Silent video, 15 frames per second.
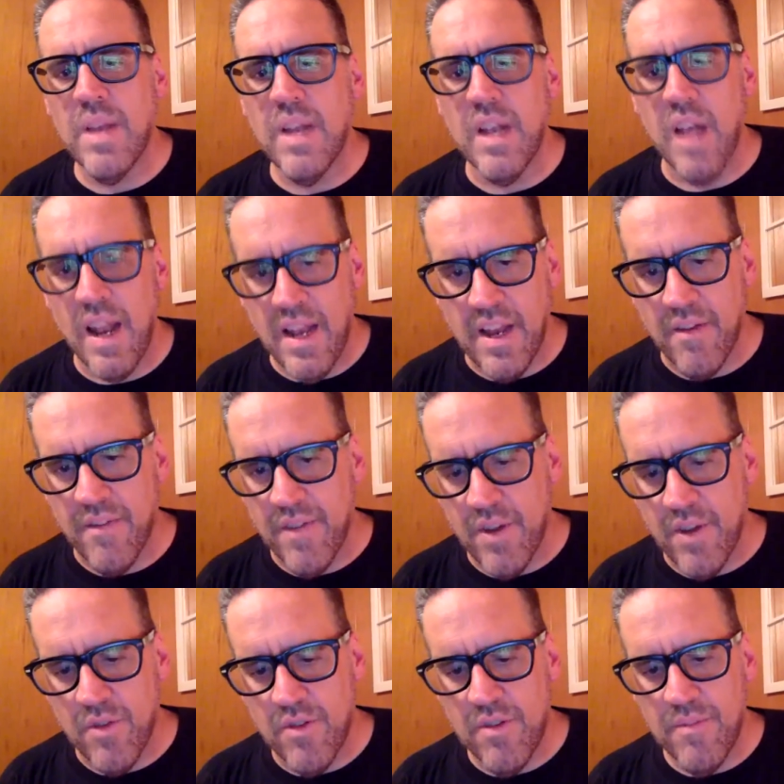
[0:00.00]
did a lot of
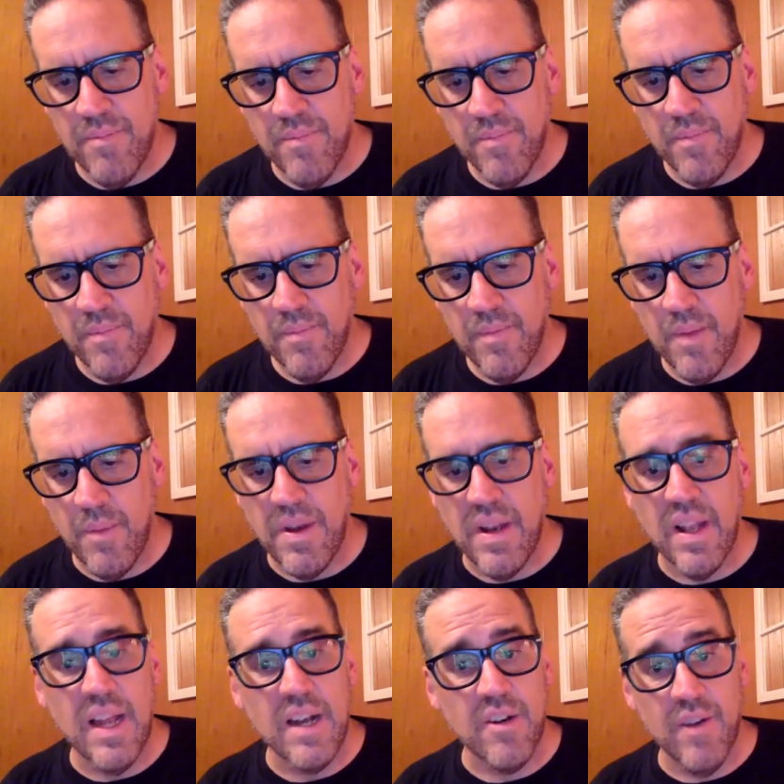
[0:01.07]
interviews. We
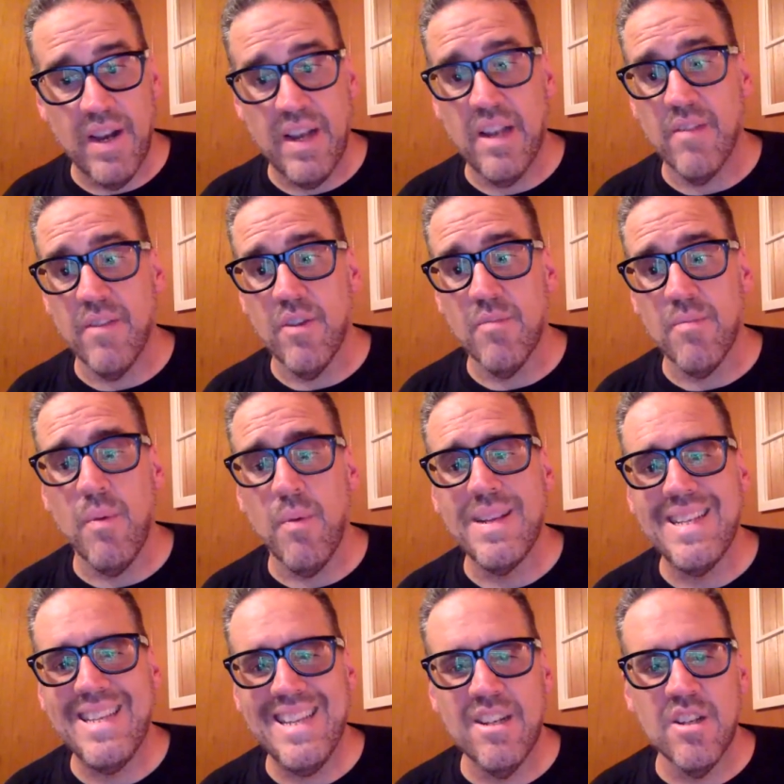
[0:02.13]
did a lot of great interviews. But what we
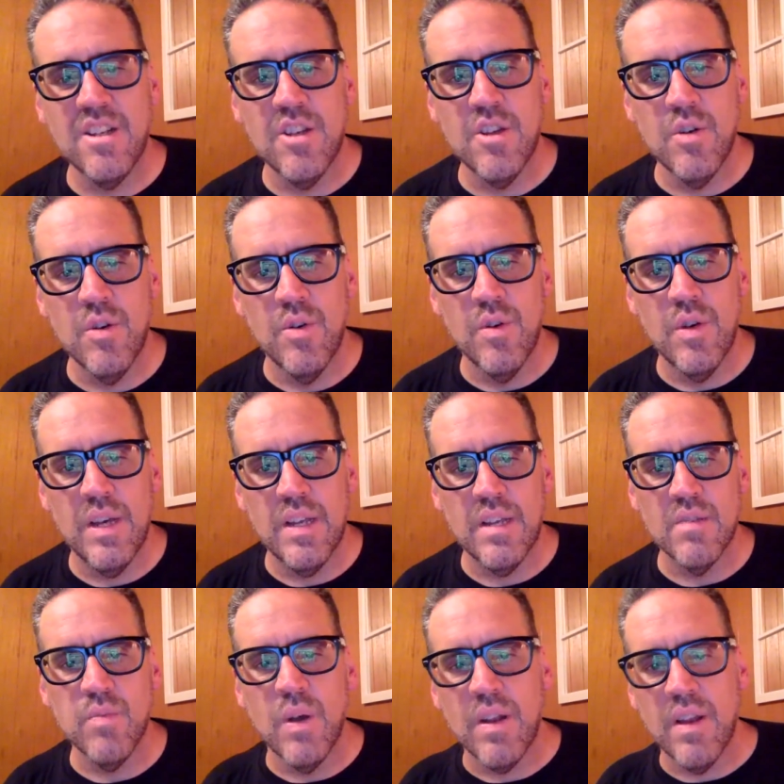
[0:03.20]
didn't do
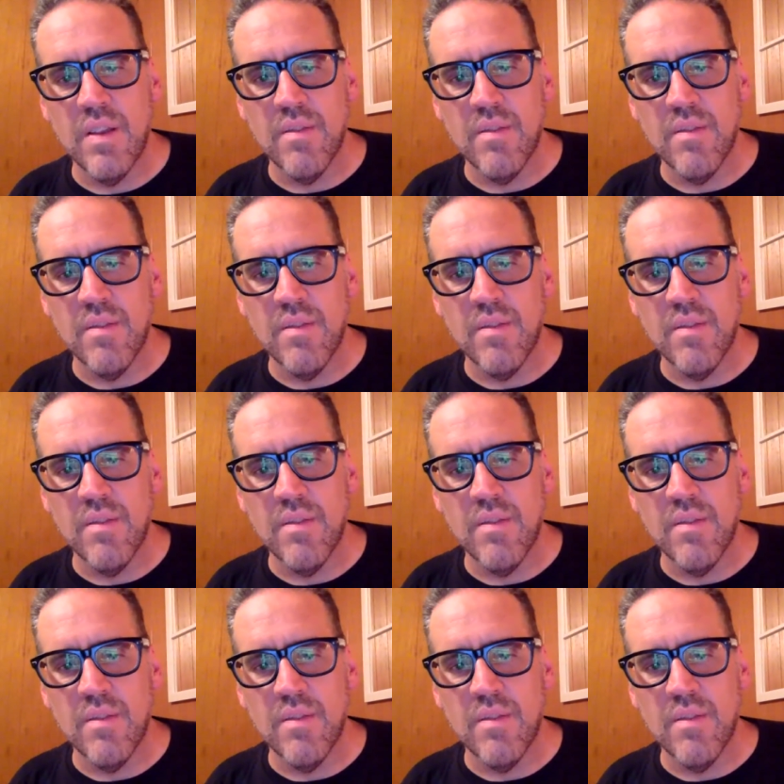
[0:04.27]
is I